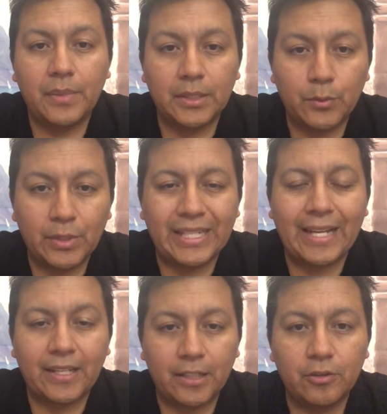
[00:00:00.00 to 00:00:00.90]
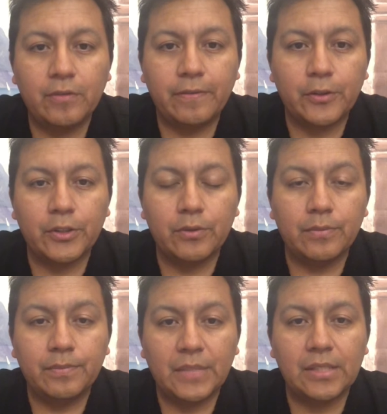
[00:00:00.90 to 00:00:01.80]
But what I can do for
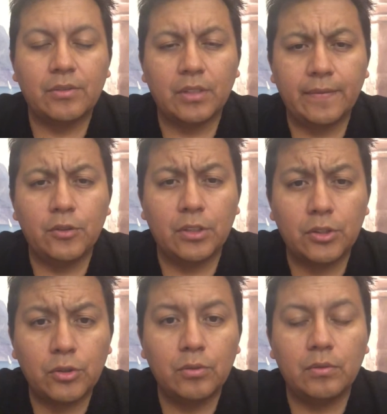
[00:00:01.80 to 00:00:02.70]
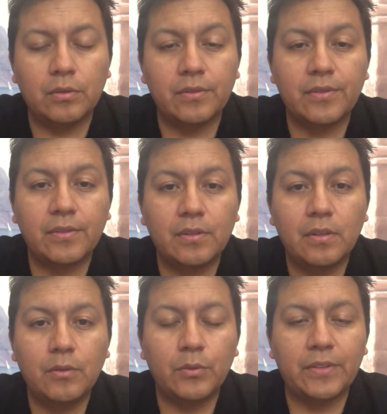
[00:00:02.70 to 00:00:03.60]
you is to give you the tools
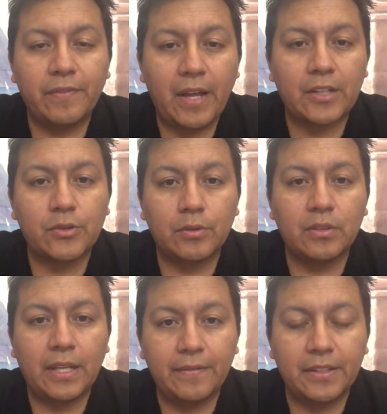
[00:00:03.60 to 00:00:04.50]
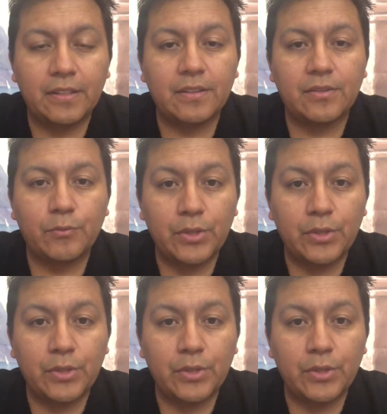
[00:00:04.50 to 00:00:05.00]
with factual evidence,